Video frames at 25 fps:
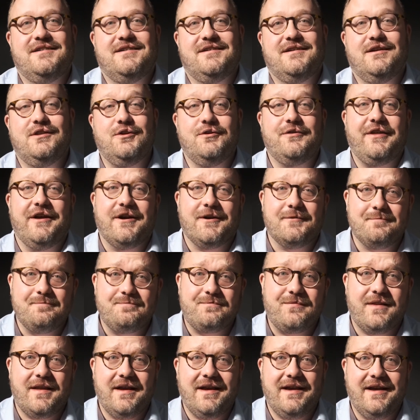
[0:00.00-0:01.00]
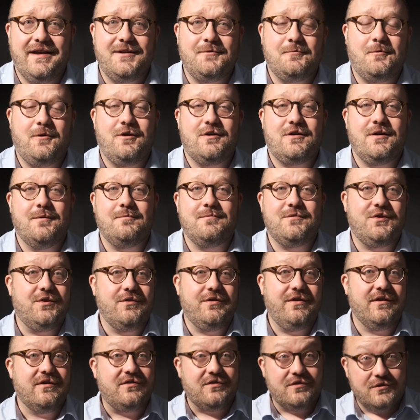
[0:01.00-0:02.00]
Hello there, and welcome to
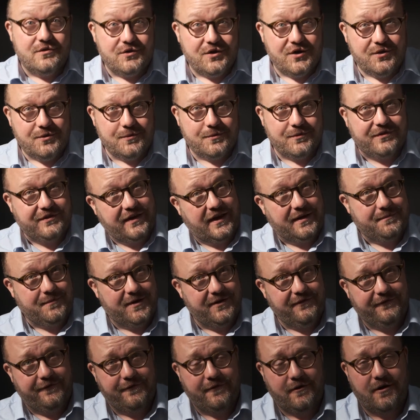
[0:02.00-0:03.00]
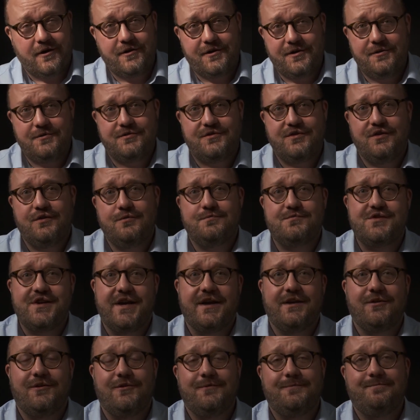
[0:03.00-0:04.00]
this new segment for our YouTube
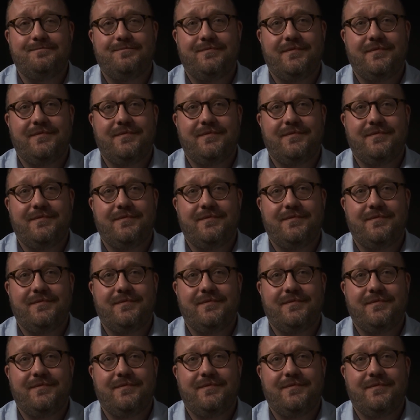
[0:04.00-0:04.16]
channel,